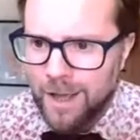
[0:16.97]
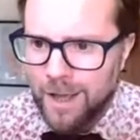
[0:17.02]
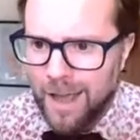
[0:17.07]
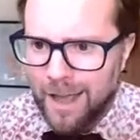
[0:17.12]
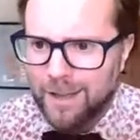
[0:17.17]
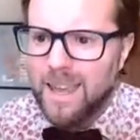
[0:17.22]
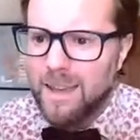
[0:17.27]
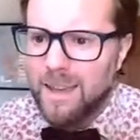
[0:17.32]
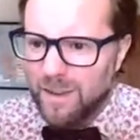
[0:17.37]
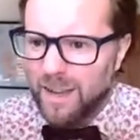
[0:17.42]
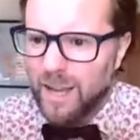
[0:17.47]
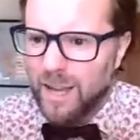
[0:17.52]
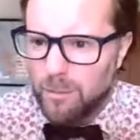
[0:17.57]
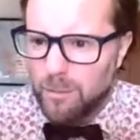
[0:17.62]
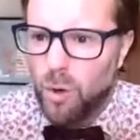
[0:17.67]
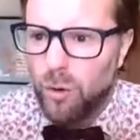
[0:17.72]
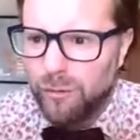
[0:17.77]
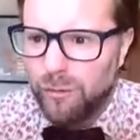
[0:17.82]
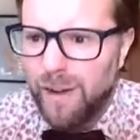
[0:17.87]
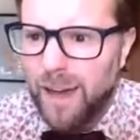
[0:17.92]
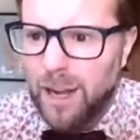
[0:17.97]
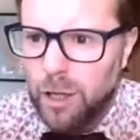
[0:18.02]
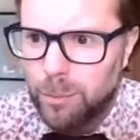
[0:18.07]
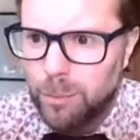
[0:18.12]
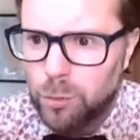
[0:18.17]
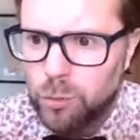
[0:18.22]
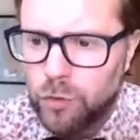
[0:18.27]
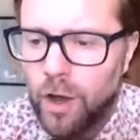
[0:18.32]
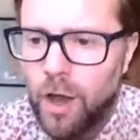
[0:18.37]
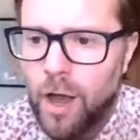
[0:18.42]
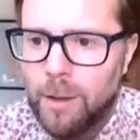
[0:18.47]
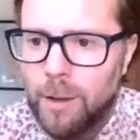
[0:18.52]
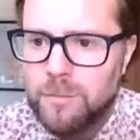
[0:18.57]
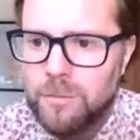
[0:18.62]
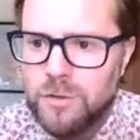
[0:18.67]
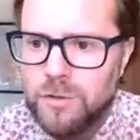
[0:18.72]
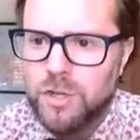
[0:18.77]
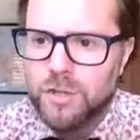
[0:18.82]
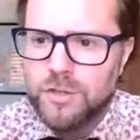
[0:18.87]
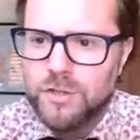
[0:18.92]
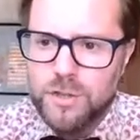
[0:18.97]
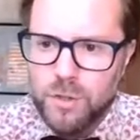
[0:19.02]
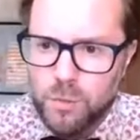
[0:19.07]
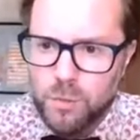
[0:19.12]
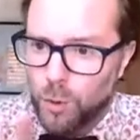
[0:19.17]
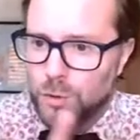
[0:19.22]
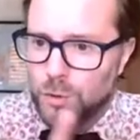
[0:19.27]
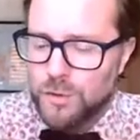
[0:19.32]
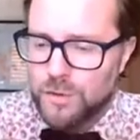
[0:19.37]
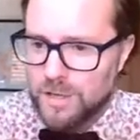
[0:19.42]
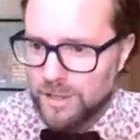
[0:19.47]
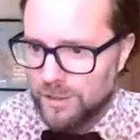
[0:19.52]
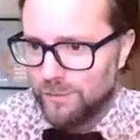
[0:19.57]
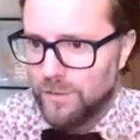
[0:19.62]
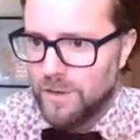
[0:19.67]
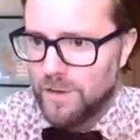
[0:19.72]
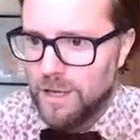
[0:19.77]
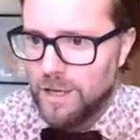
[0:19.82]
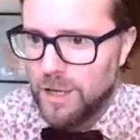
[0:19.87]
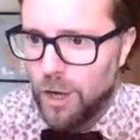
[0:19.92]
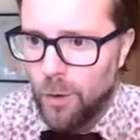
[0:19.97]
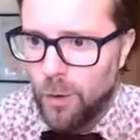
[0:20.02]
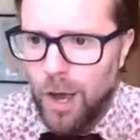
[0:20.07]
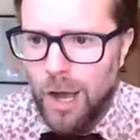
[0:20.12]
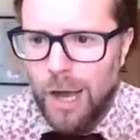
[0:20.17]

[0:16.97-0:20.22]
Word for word: and giving up your valuable time just to watch this video.